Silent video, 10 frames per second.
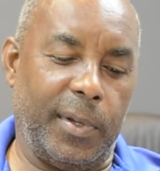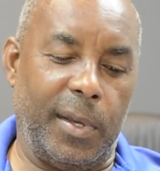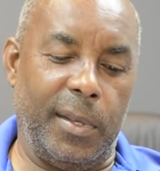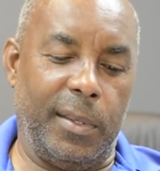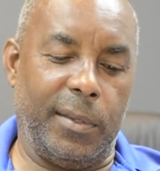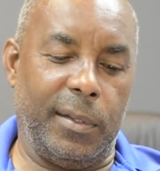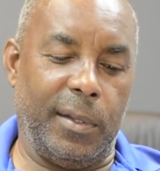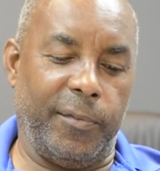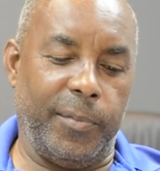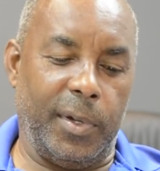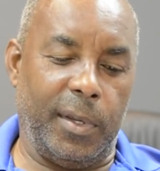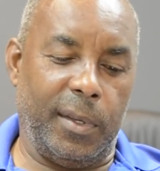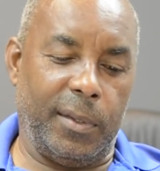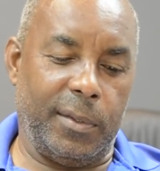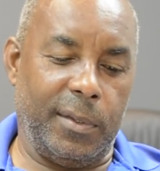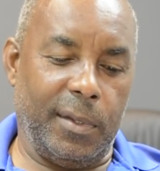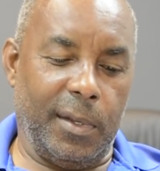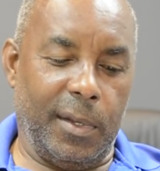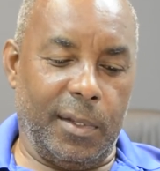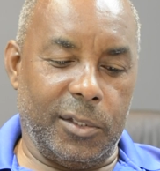And I love my
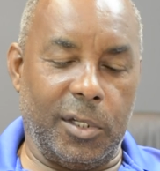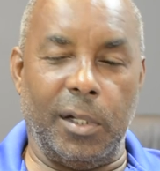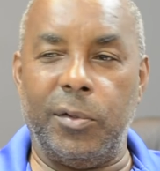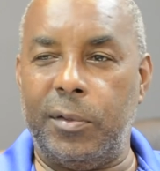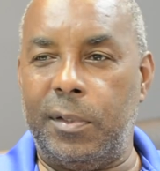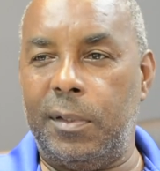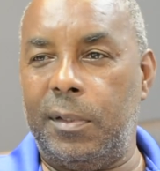childhood,